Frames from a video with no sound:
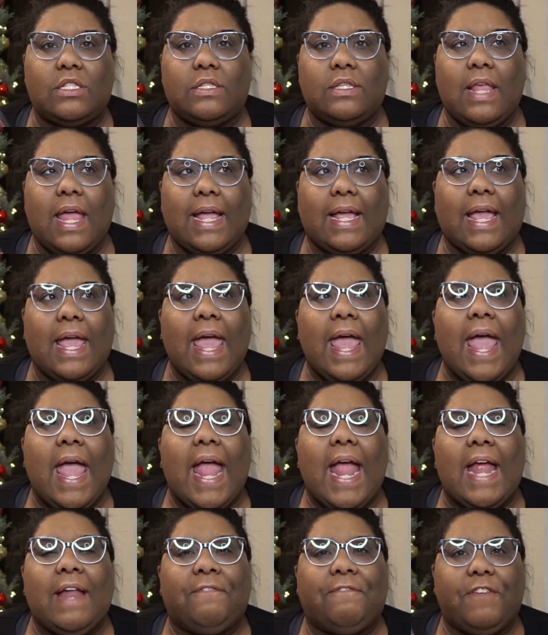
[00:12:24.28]
like
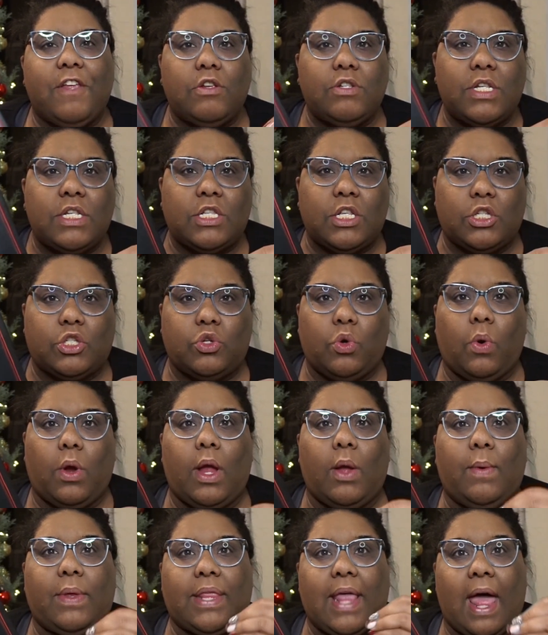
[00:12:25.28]
infuses the
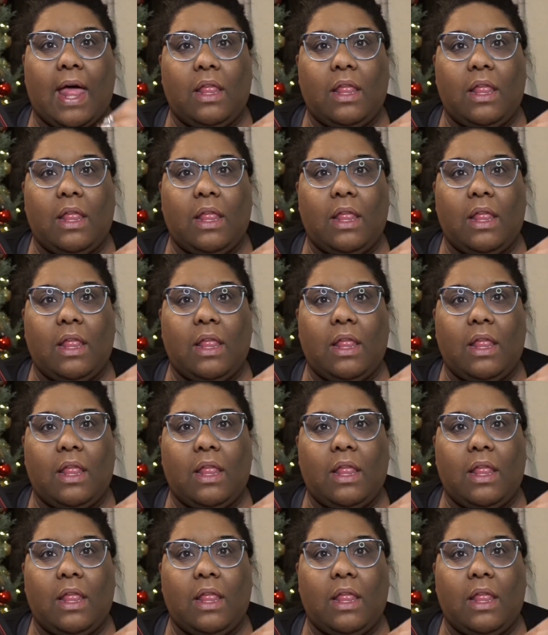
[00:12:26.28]
story with